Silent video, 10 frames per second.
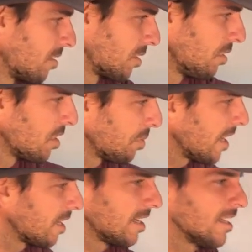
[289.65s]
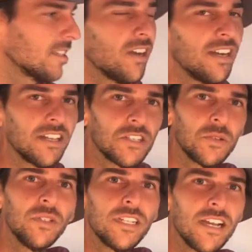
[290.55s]
two speakers inside and
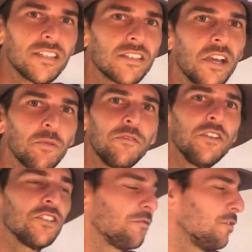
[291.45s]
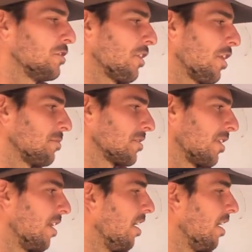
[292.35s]
two on the outside we've used a few times.